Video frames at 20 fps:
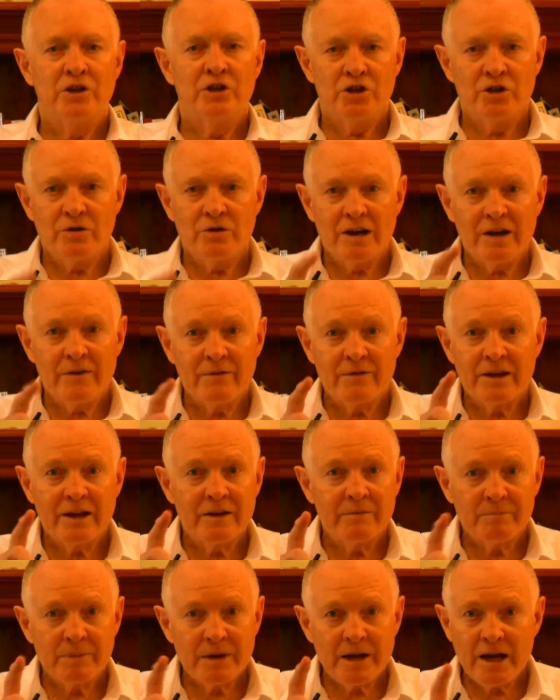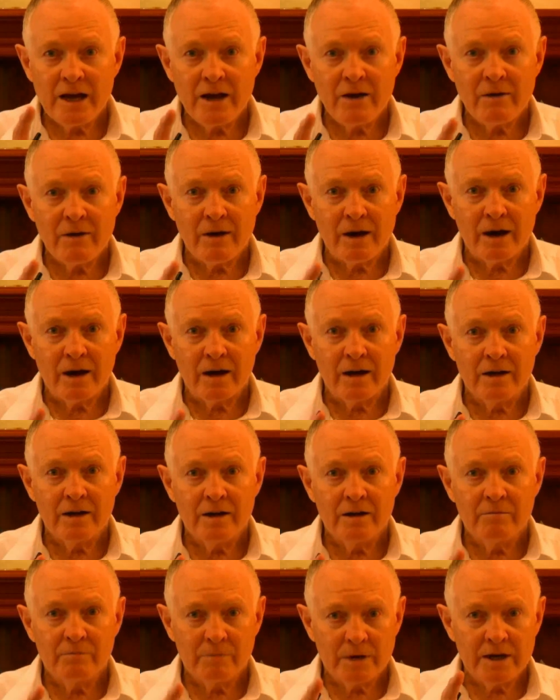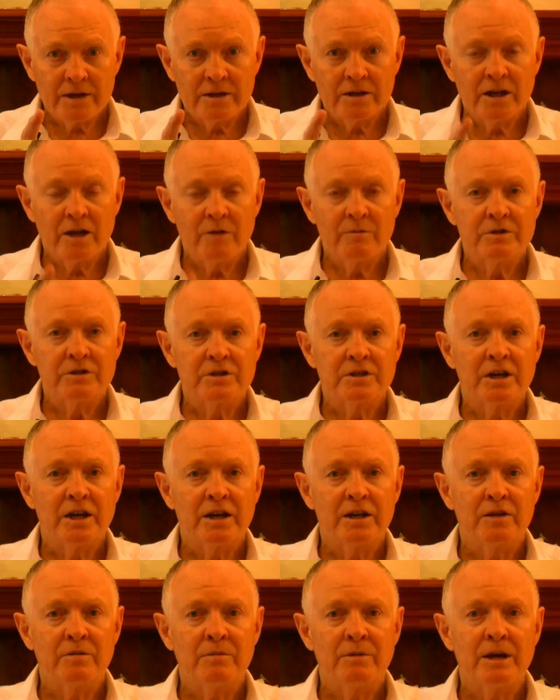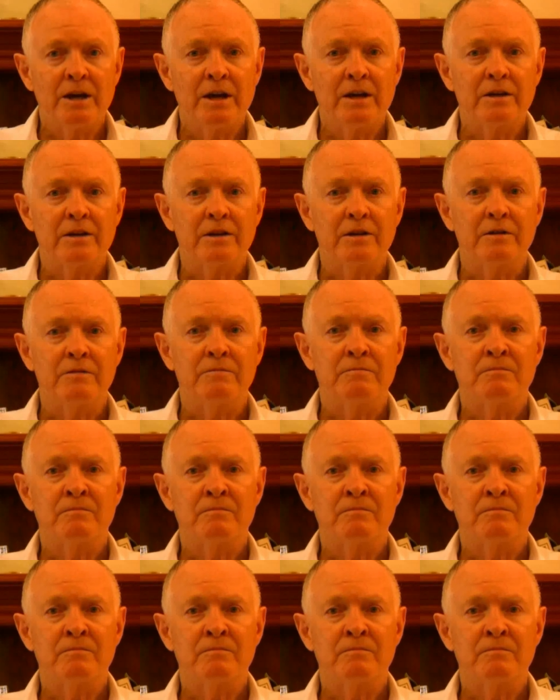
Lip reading: You have that power. Make no mistake about it.